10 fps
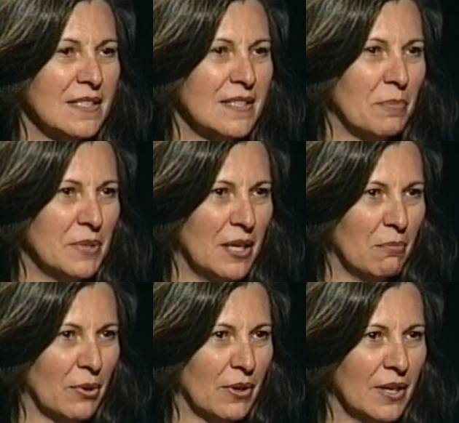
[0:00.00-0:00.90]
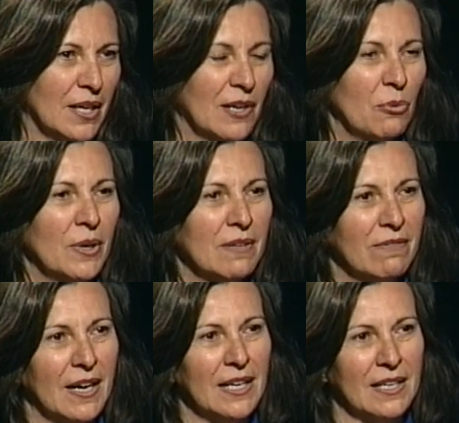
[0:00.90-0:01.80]
September, we
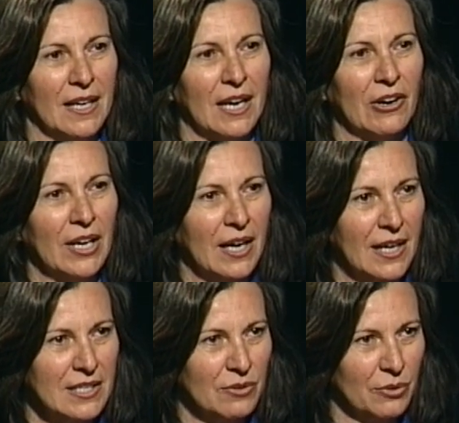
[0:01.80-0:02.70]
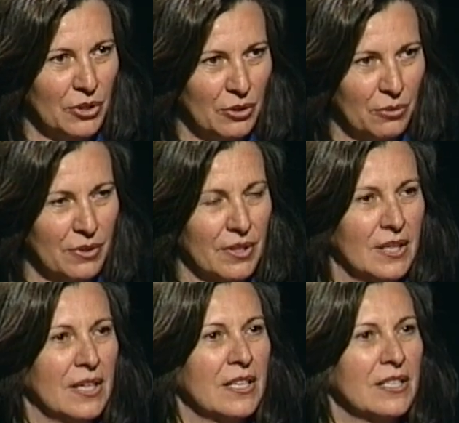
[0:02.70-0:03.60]
invite area high school youth
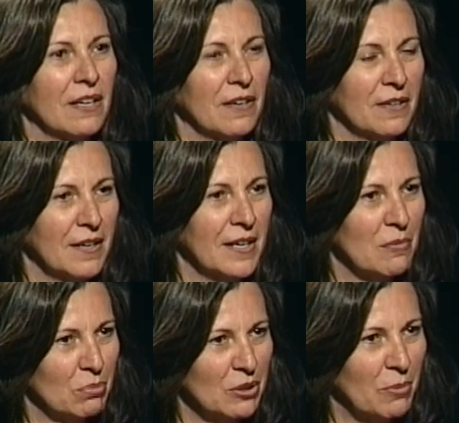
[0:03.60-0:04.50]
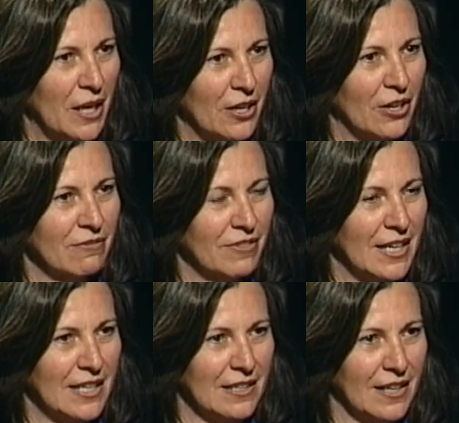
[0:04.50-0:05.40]
to Blue Bay on
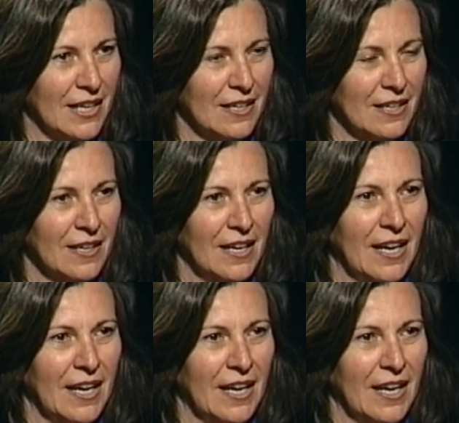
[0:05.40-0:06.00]
Flathead Lake.